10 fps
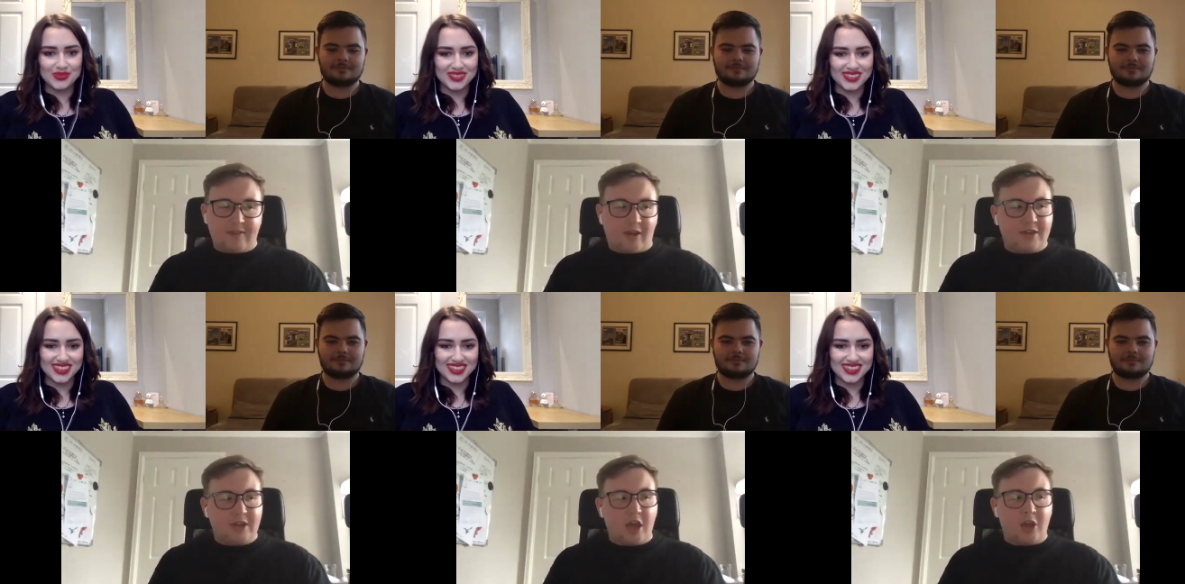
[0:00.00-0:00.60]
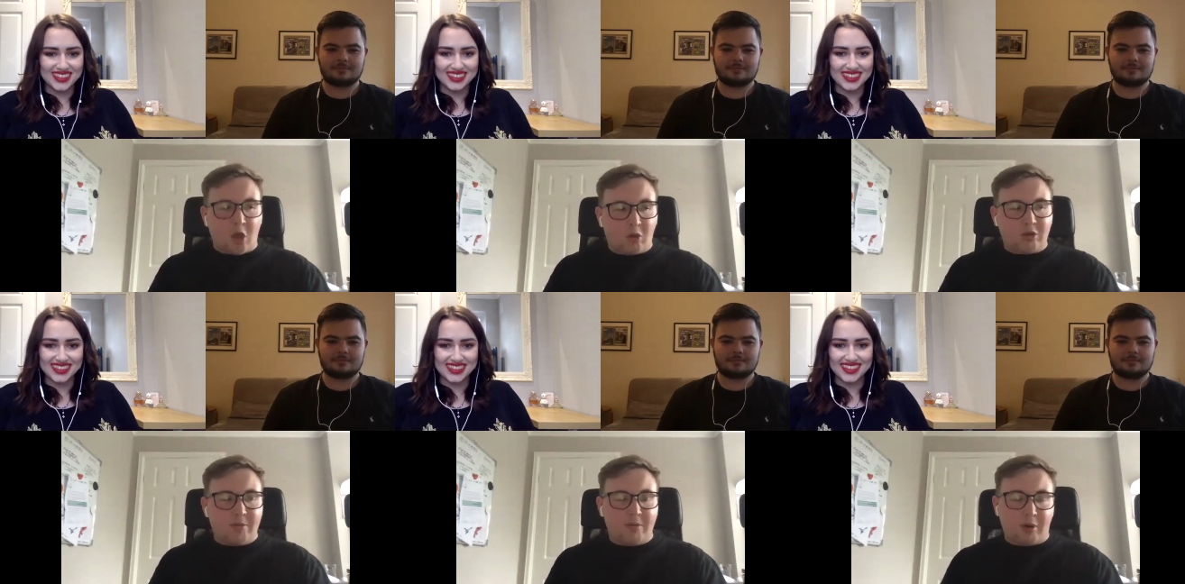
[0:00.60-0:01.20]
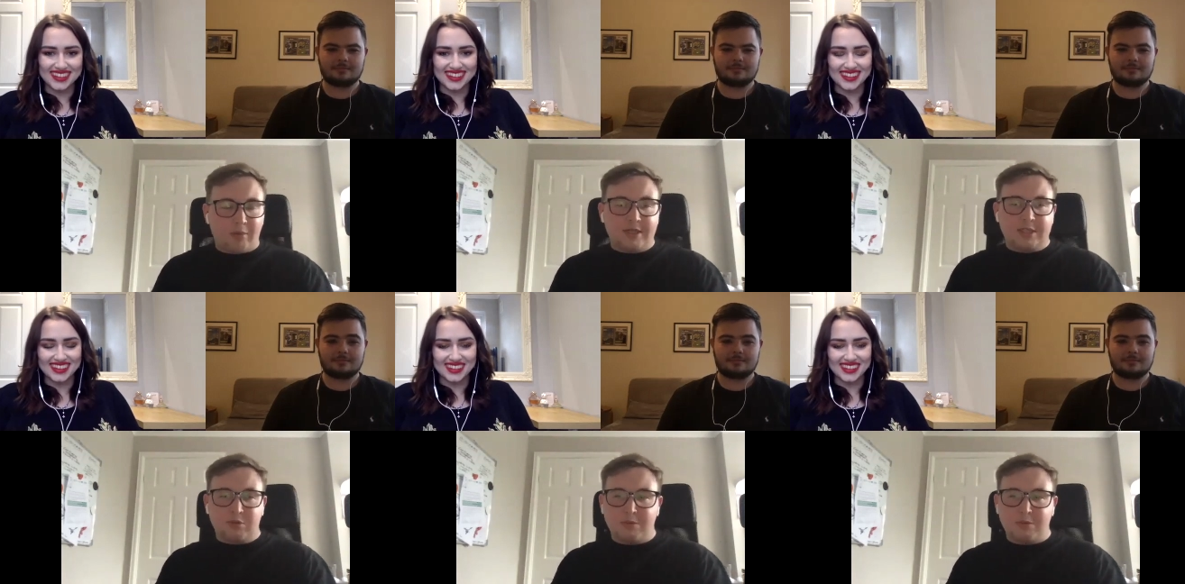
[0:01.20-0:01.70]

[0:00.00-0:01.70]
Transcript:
Speaker 1: I think a goalkeeper probably one